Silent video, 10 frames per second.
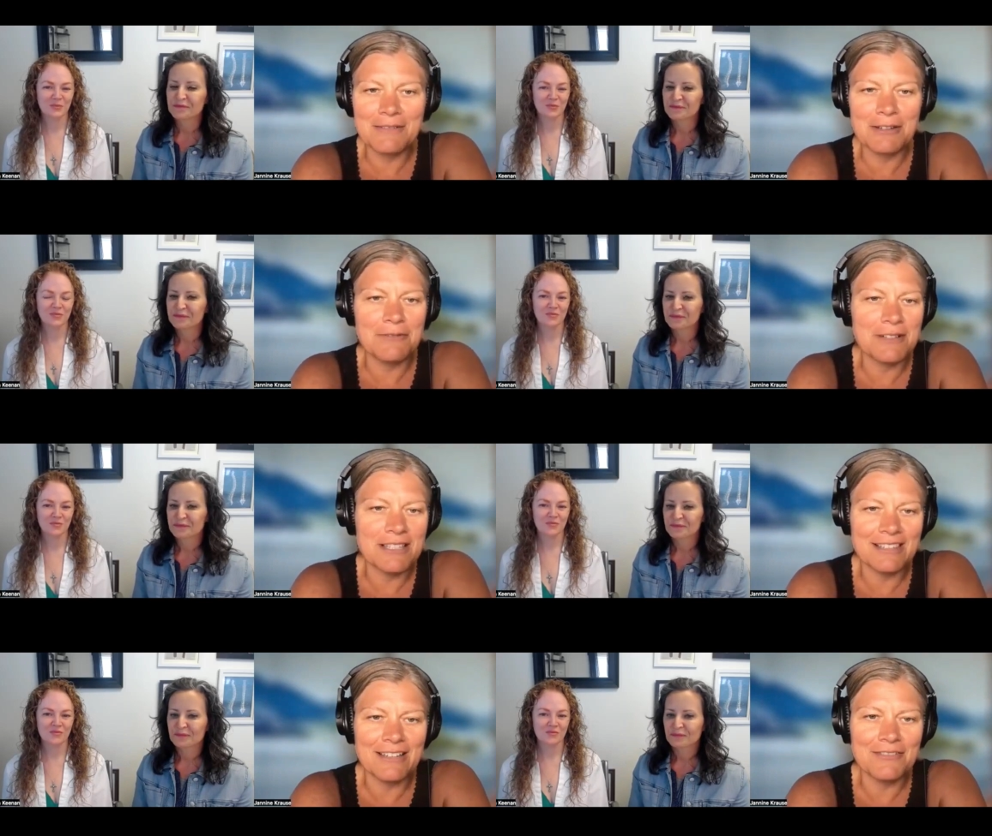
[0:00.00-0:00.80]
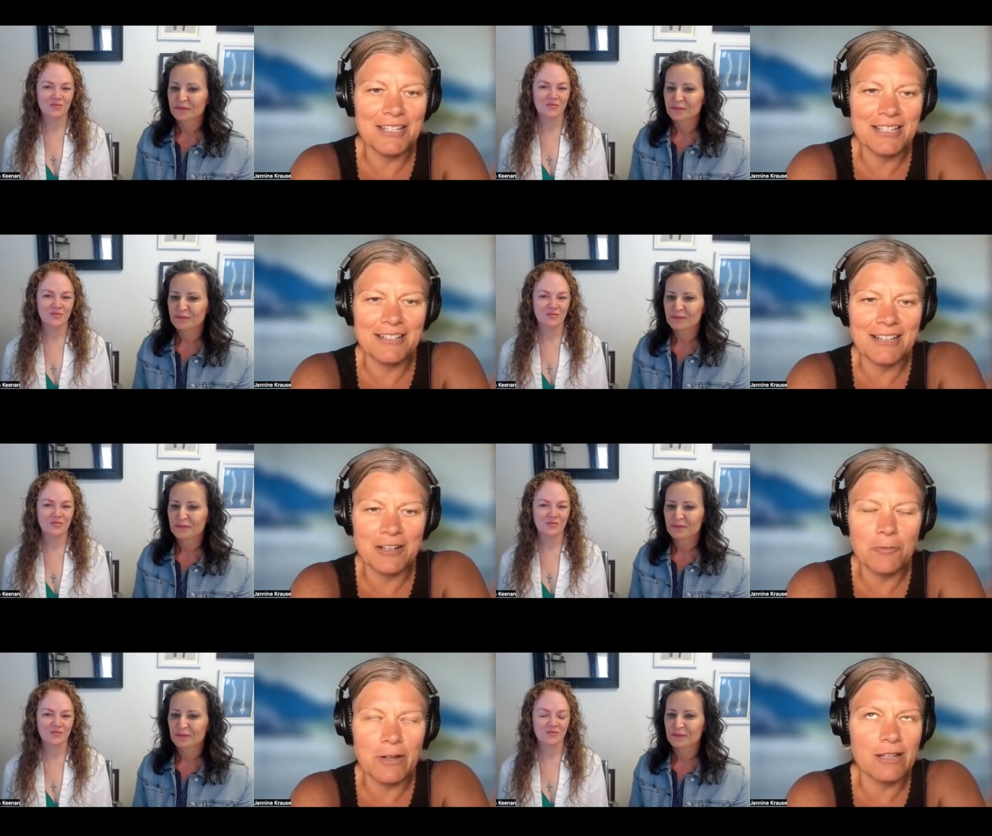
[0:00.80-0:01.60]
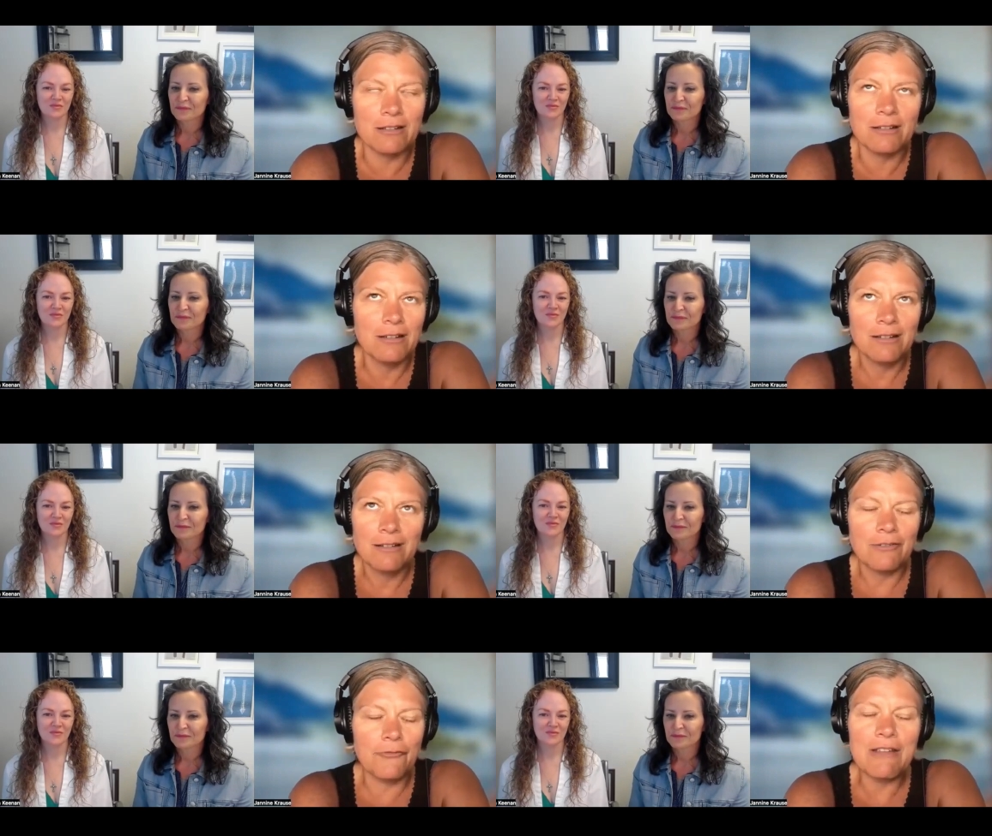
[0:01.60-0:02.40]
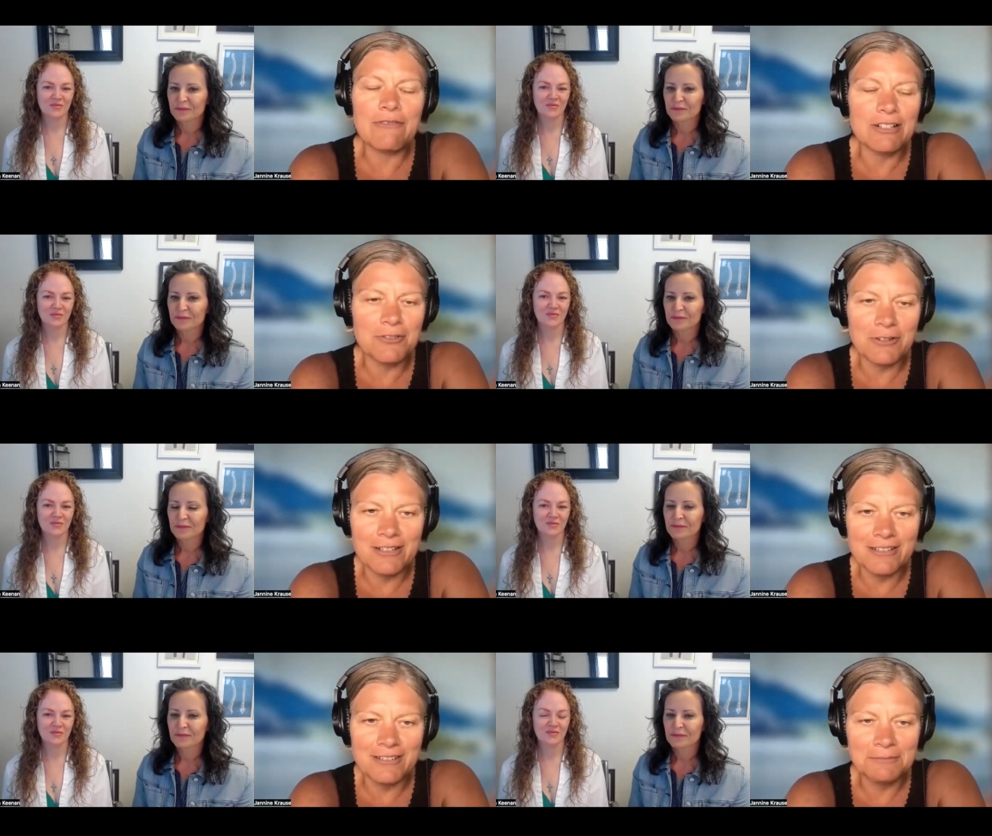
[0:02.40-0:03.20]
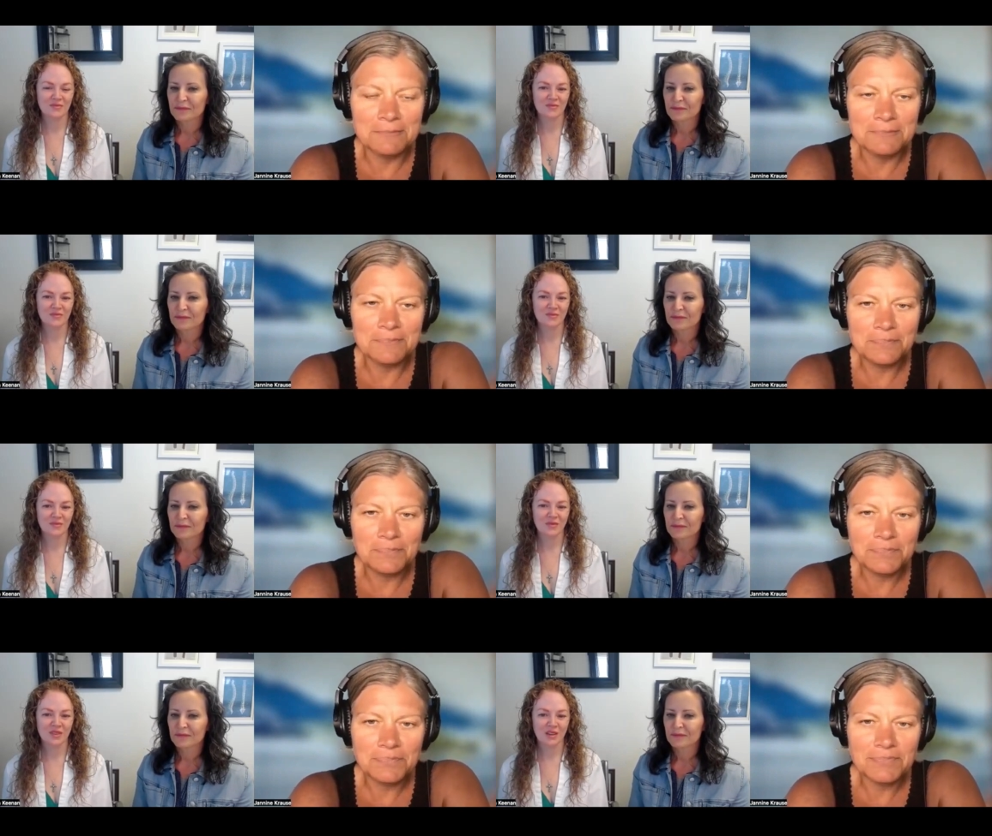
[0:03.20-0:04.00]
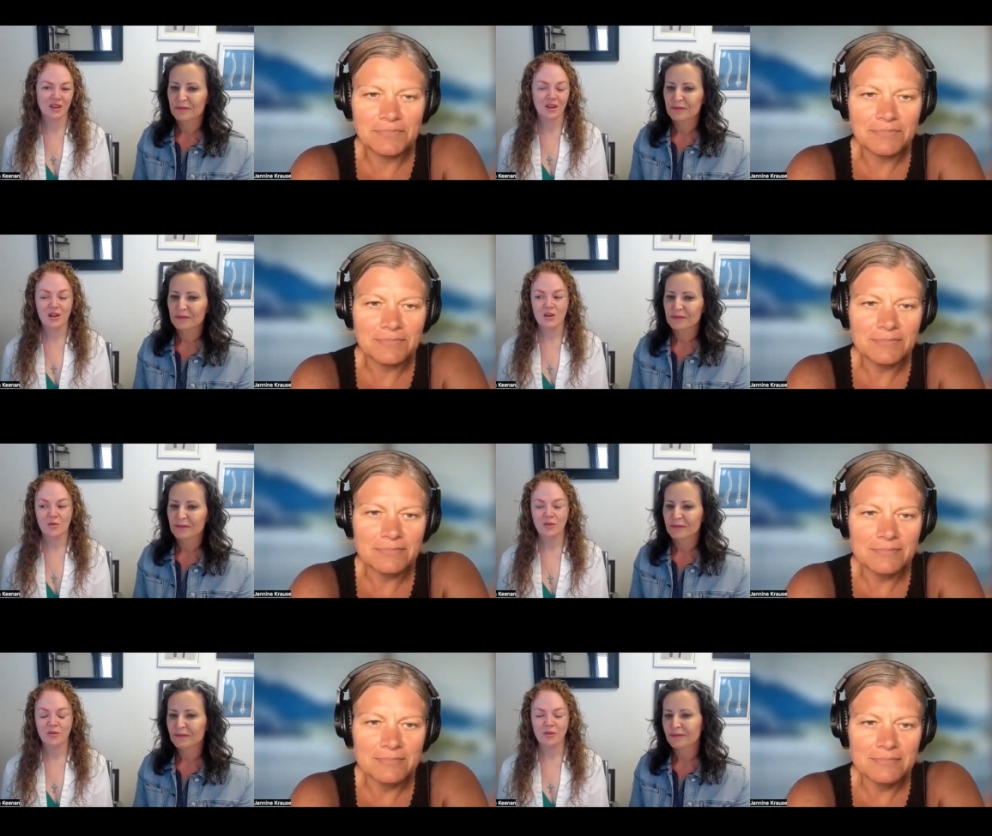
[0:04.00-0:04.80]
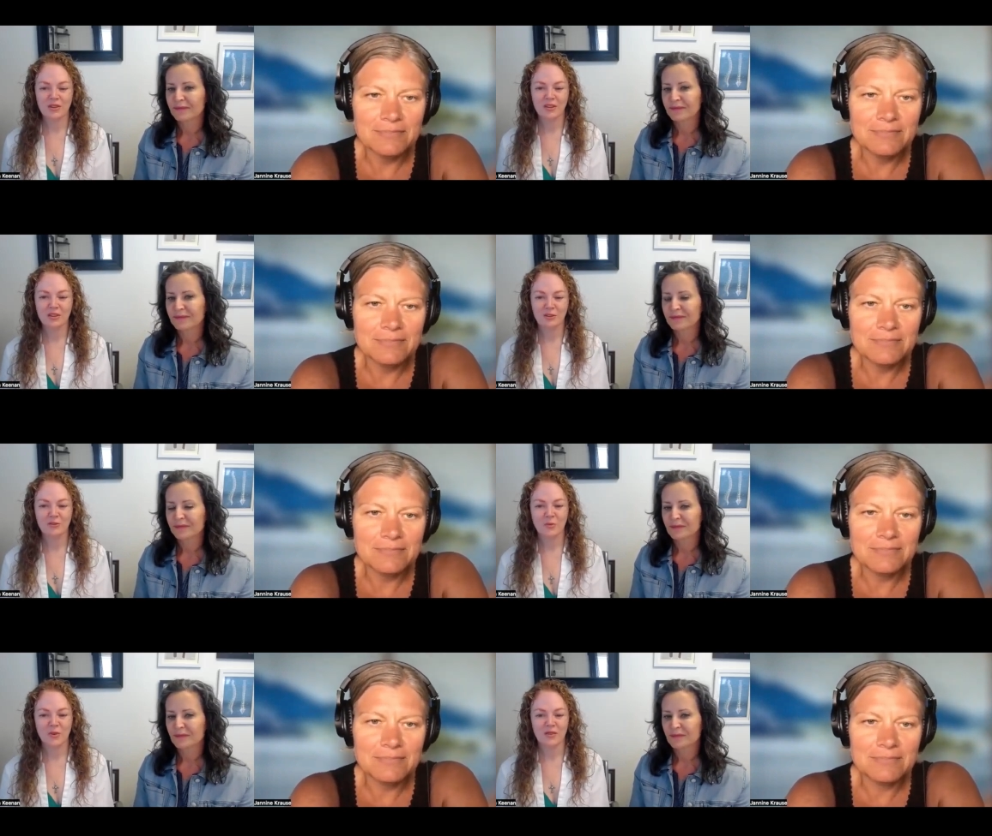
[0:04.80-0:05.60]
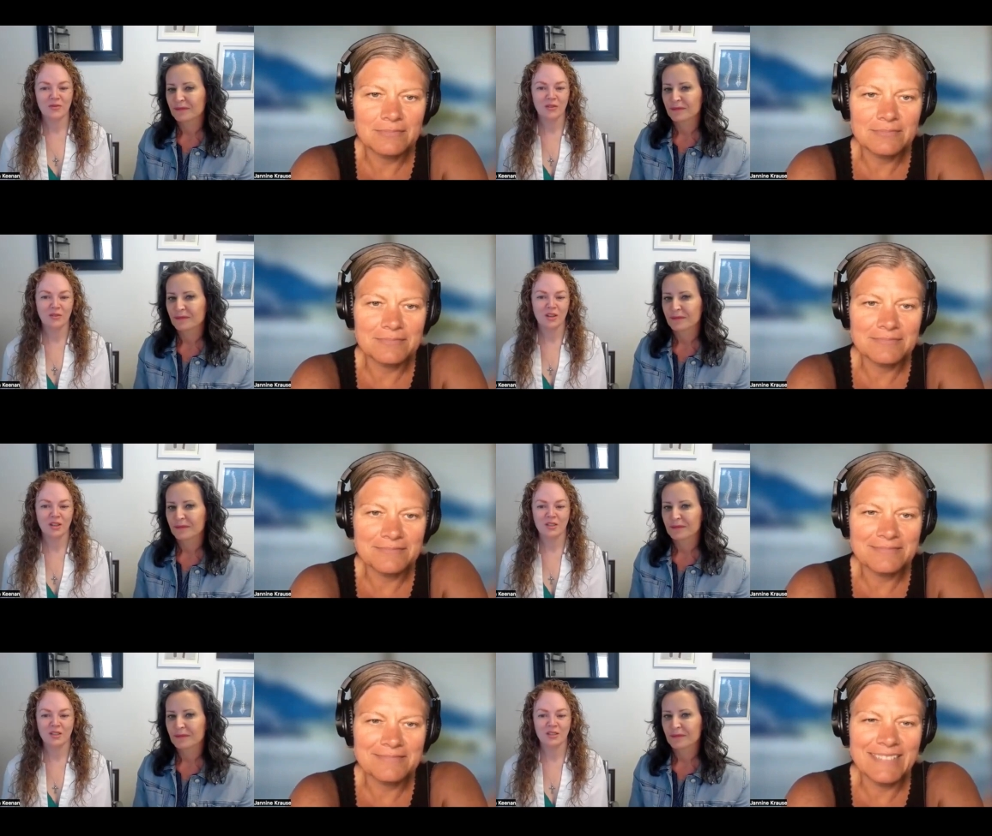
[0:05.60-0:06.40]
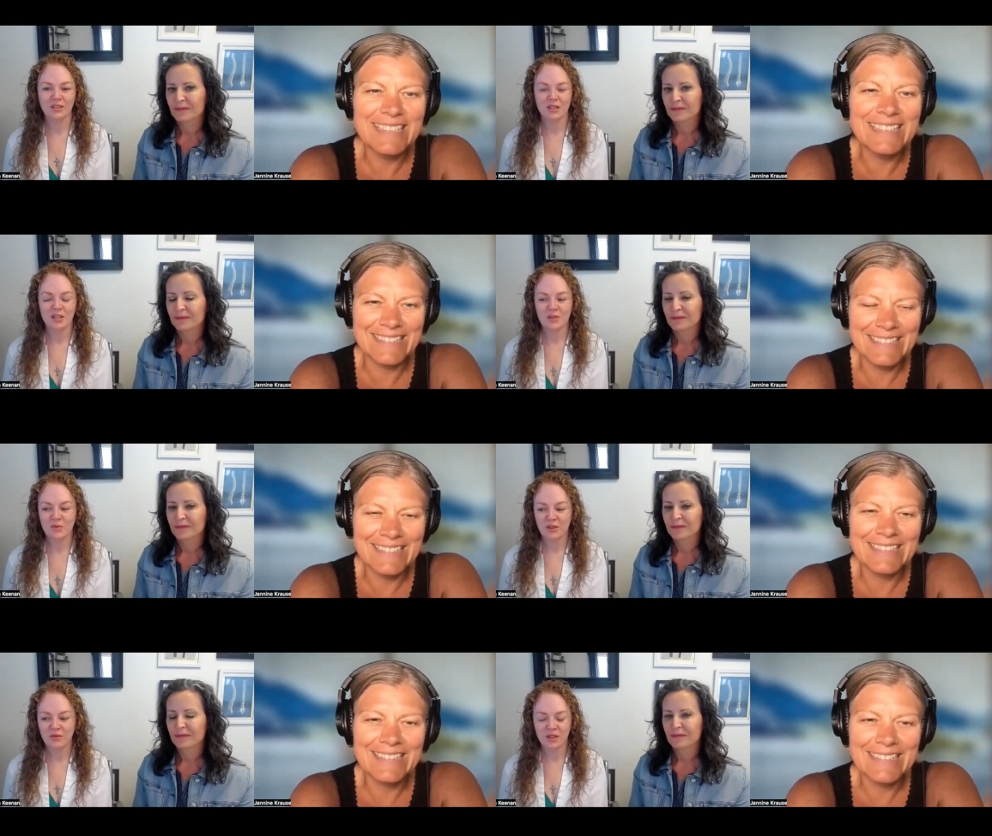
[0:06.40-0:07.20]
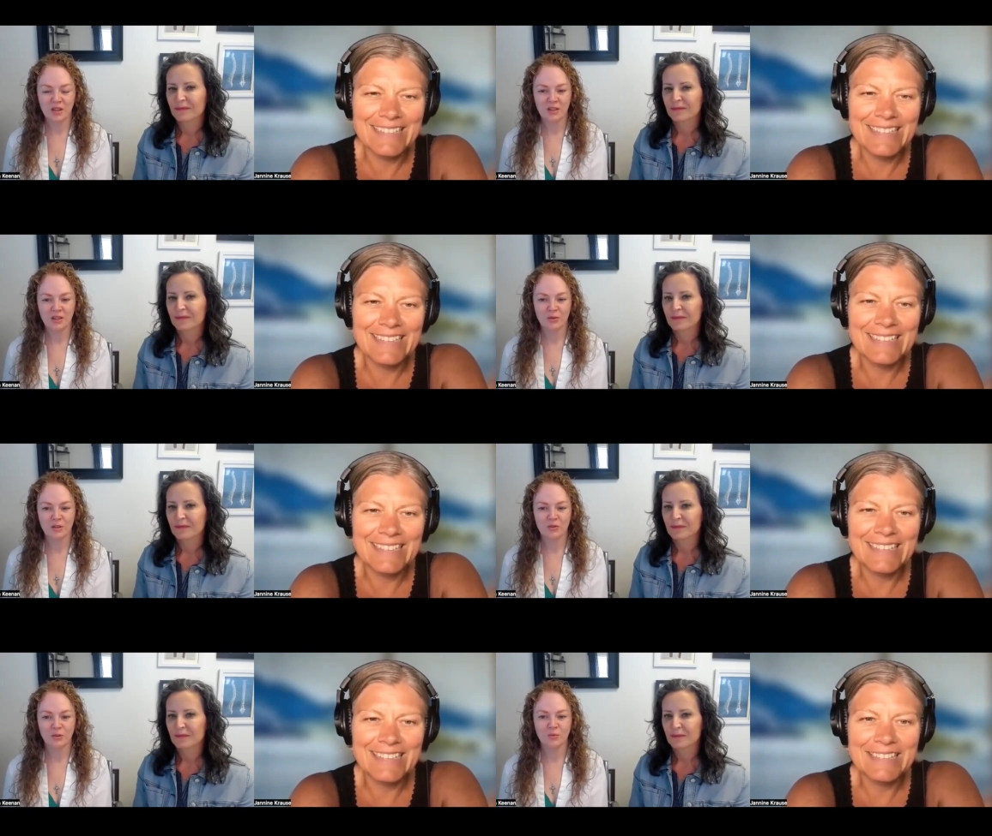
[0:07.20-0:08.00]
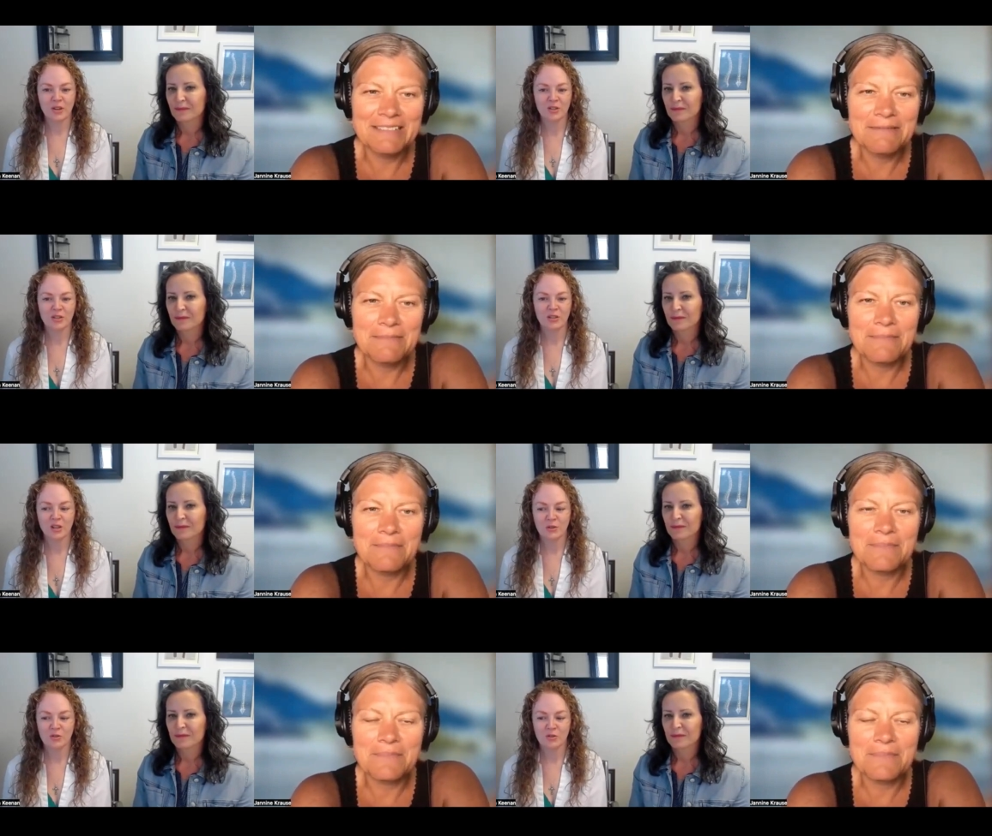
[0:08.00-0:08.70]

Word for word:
Speaker 1: some good ones, I'd love to hear kind of what your favorite stories are.
Speaker 2: Well, I think, my favorite is I have an 83-year-old patient that I've been